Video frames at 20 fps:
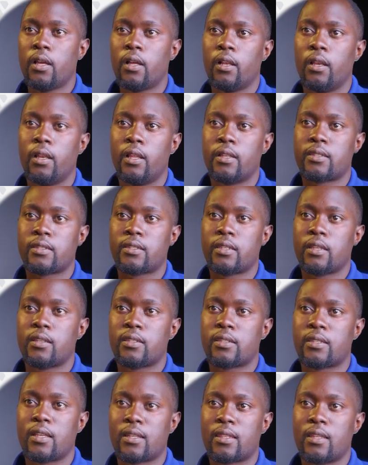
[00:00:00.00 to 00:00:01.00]
Let's
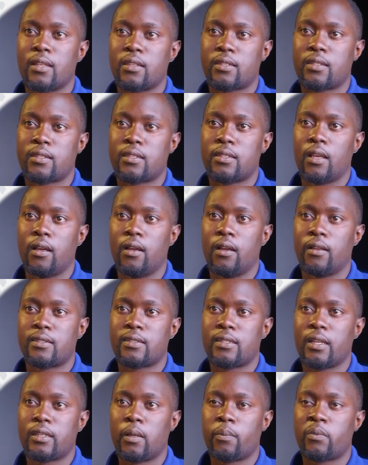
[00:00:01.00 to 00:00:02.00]
set the uh,
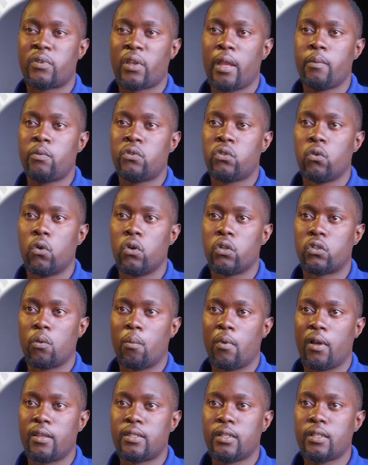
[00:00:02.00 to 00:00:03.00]
startup type to
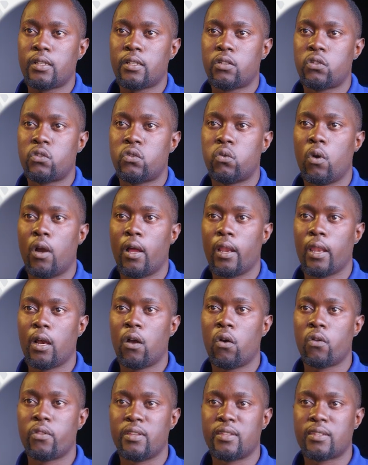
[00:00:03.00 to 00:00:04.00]
automatic to
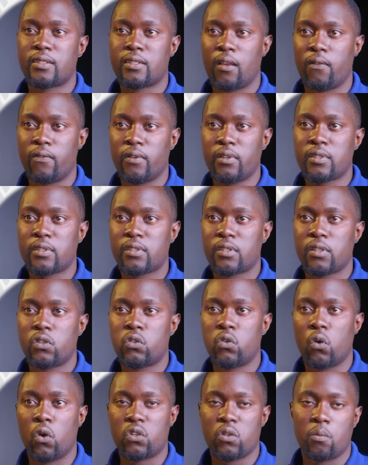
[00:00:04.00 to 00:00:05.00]
allow this service
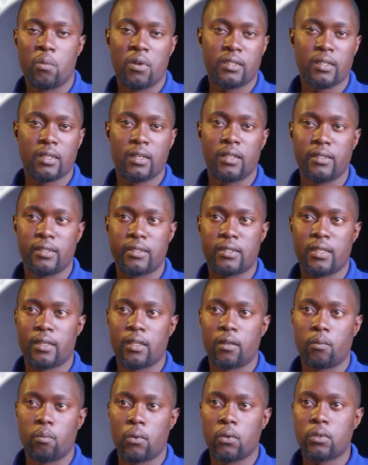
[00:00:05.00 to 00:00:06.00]
to automatically start
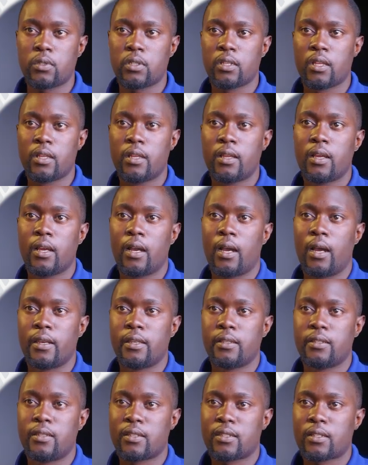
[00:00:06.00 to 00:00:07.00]
at boot
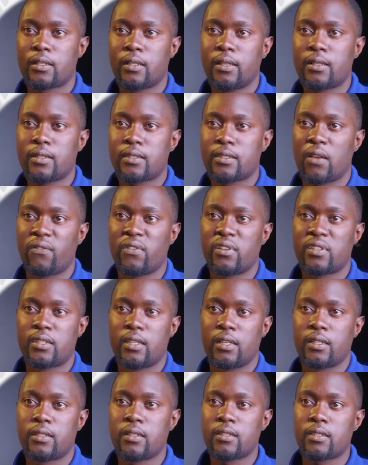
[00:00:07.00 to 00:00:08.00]
and just click service
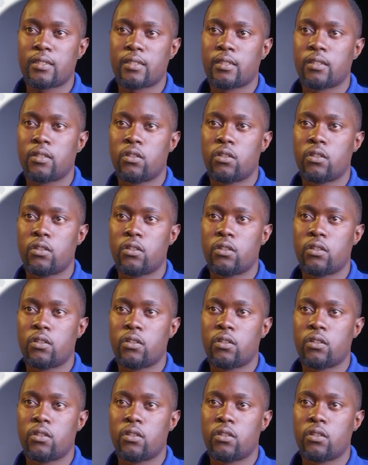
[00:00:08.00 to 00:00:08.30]
status